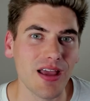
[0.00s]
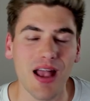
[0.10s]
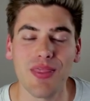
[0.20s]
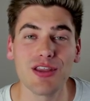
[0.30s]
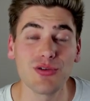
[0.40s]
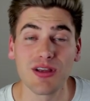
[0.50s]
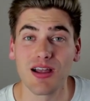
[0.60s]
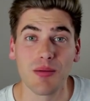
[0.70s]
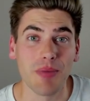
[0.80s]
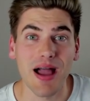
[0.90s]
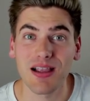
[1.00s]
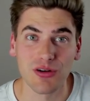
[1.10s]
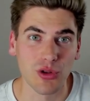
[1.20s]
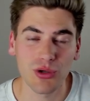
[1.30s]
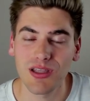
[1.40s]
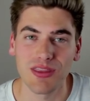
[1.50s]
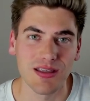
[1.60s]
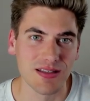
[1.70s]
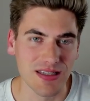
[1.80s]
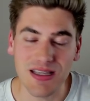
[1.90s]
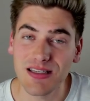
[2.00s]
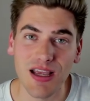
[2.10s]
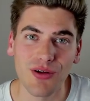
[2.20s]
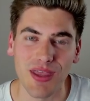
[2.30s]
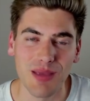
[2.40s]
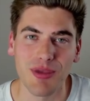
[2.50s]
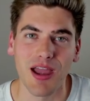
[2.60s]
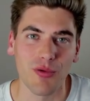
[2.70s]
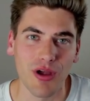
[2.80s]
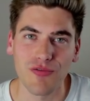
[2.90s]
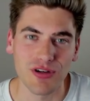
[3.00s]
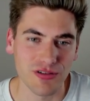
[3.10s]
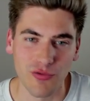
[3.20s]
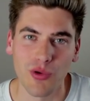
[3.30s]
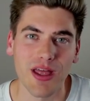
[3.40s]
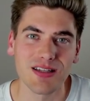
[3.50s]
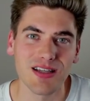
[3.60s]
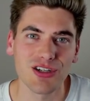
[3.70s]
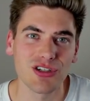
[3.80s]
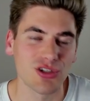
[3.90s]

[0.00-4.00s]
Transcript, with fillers: And then you can come back and look at the detailed API reference for that section